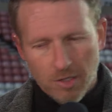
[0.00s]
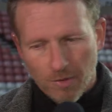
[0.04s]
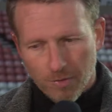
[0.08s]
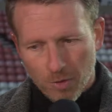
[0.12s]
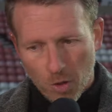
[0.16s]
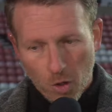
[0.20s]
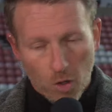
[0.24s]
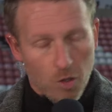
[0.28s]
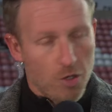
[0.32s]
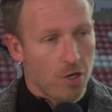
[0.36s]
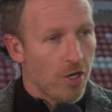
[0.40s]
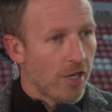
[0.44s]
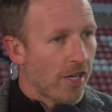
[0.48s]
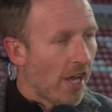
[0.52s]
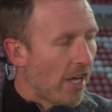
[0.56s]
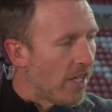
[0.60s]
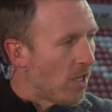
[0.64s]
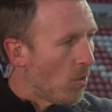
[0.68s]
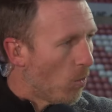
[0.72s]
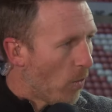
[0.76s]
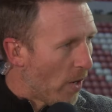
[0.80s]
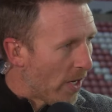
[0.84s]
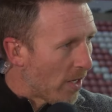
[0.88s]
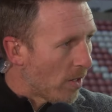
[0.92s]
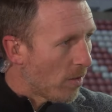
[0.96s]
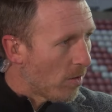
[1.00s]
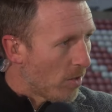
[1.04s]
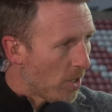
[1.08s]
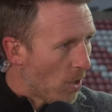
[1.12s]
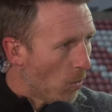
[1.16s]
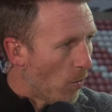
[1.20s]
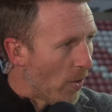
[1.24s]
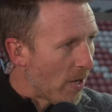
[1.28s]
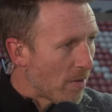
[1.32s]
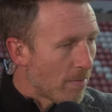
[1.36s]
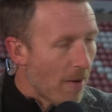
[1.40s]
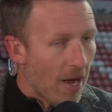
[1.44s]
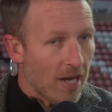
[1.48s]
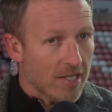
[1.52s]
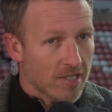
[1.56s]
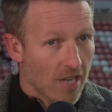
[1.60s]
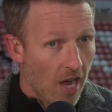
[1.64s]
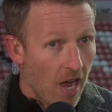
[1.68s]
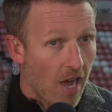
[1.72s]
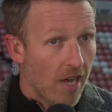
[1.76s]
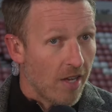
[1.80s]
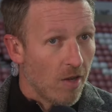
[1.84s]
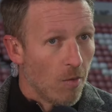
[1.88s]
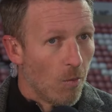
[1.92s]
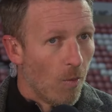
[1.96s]
of course, you can get your wing your wing backs
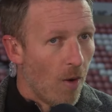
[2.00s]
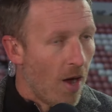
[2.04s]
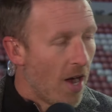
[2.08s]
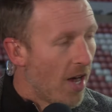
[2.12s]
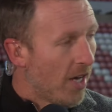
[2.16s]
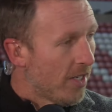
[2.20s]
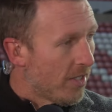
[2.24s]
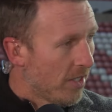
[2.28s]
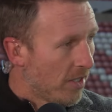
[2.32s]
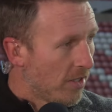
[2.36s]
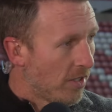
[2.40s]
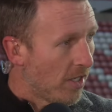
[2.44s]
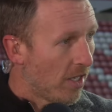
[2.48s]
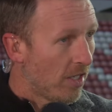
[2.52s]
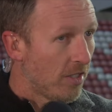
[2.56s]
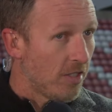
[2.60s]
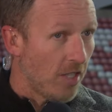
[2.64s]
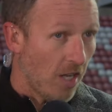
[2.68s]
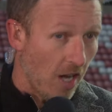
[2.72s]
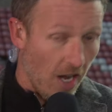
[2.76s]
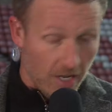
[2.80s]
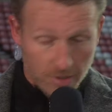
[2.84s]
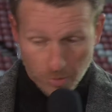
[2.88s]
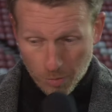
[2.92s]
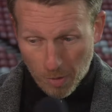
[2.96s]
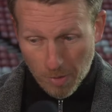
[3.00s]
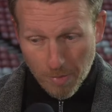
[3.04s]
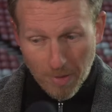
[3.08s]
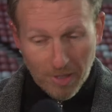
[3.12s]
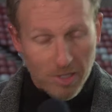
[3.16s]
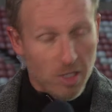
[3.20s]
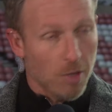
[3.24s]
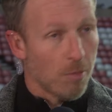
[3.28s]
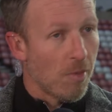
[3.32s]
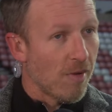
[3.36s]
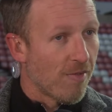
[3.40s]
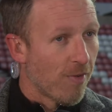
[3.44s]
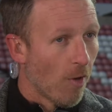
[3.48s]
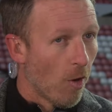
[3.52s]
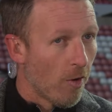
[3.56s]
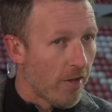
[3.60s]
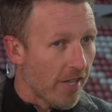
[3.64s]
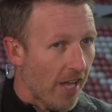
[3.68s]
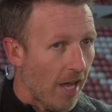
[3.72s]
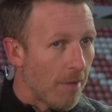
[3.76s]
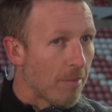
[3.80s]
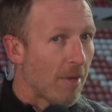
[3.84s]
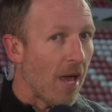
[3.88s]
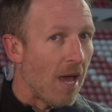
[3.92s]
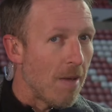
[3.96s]
high and wide, and, and as we mentioned before the
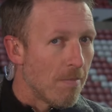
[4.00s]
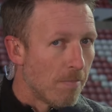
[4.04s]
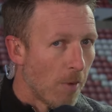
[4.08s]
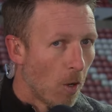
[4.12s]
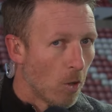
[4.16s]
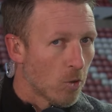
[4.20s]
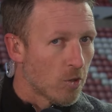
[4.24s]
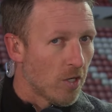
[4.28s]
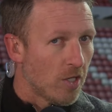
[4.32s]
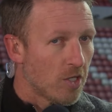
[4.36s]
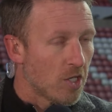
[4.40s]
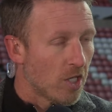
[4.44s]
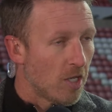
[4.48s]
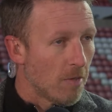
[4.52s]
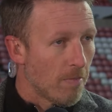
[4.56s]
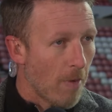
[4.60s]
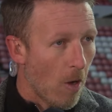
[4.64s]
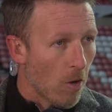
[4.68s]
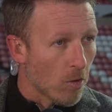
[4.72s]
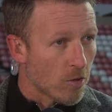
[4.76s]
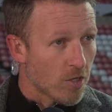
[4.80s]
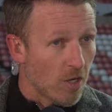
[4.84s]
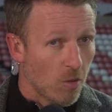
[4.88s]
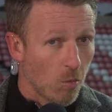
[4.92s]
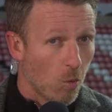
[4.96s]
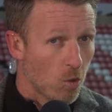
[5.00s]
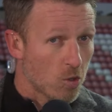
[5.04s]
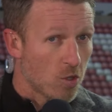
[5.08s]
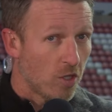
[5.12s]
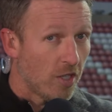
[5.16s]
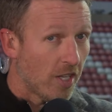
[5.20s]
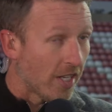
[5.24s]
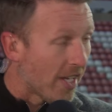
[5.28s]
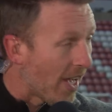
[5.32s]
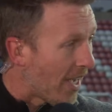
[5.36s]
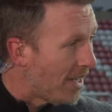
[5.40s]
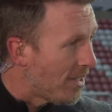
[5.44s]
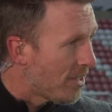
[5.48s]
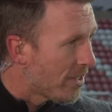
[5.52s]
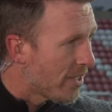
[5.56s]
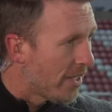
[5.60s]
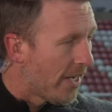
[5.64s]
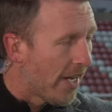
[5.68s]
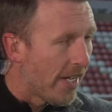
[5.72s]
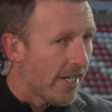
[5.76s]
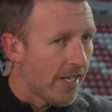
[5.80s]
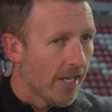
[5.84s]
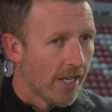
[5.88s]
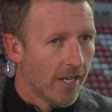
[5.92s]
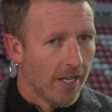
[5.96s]
game, getting balls into the box. It wasn't the case
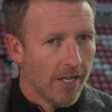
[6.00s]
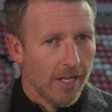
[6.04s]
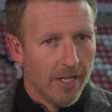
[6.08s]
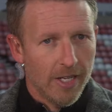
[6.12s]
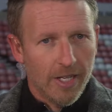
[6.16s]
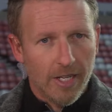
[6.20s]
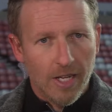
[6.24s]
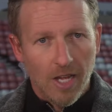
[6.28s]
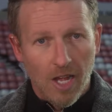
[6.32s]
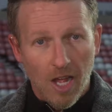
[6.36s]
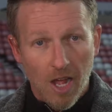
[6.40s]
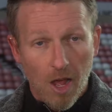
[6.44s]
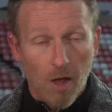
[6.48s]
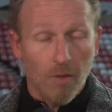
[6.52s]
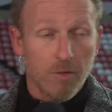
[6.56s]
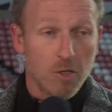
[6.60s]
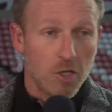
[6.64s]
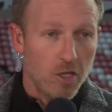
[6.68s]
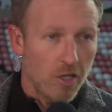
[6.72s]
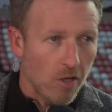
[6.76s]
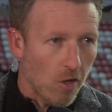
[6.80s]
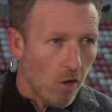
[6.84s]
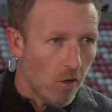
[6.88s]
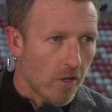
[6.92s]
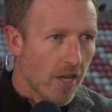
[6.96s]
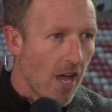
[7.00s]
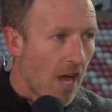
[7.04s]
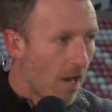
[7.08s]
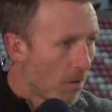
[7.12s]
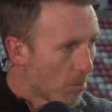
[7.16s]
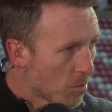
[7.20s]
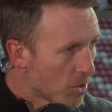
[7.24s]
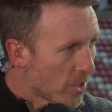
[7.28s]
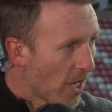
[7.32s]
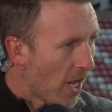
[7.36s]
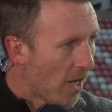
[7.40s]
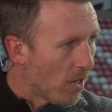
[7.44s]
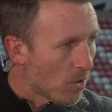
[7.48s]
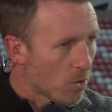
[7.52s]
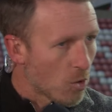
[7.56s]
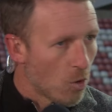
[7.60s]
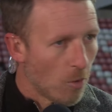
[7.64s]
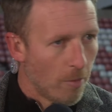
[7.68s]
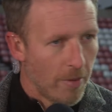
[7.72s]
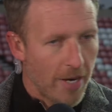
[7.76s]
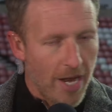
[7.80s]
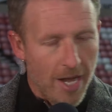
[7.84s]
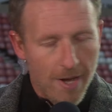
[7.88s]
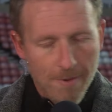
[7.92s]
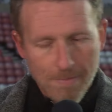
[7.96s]
today. Uh, obviously, you got Callum Styles
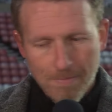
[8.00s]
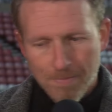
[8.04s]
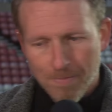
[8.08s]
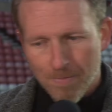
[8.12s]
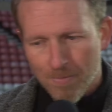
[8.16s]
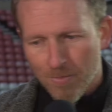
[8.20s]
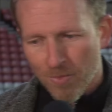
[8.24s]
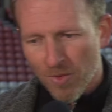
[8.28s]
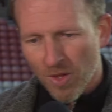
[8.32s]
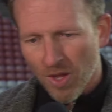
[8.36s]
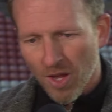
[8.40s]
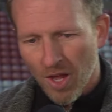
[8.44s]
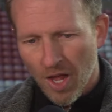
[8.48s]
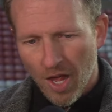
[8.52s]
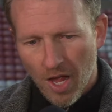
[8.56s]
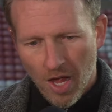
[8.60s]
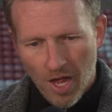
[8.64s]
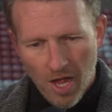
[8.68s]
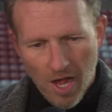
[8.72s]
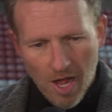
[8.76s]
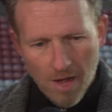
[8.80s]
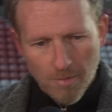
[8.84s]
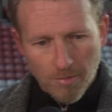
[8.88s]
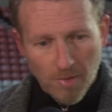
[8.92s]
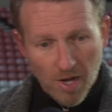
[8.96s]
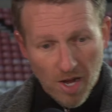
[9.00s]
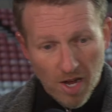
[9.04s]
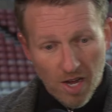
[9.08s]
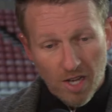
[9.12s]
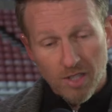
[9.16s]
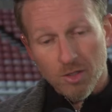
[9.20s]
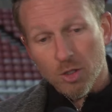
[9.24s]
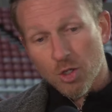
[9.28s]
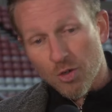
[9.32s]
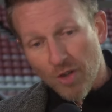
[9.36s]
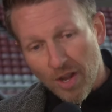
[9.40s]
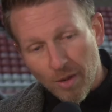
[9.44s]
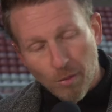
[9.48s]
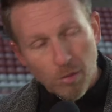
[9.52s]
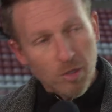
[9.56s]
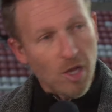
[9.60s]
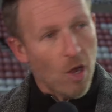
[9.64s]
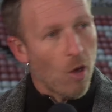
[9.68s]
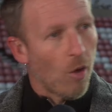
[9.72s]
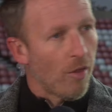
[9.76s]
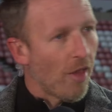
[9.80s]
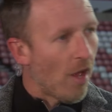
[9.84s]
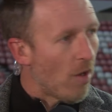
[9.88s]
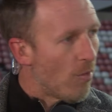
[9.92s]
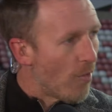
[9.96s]
coming in, um, and Trai was out
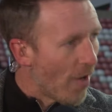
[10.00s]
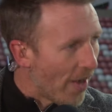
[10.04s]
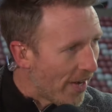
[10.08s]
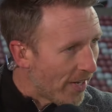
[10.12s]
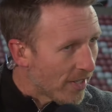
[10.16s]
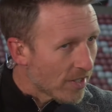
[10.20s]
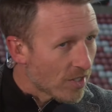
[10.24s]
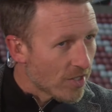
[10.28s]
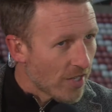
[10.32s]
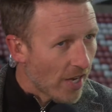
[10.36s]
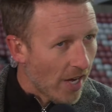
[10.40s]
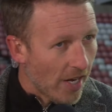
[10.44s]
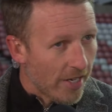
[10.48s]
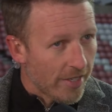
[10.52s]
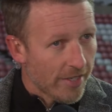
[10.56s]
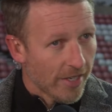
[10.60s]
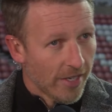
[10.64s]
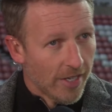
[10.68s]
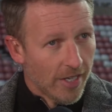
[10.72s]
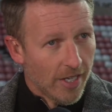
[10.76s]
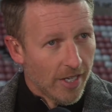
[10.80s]
on that right hand side,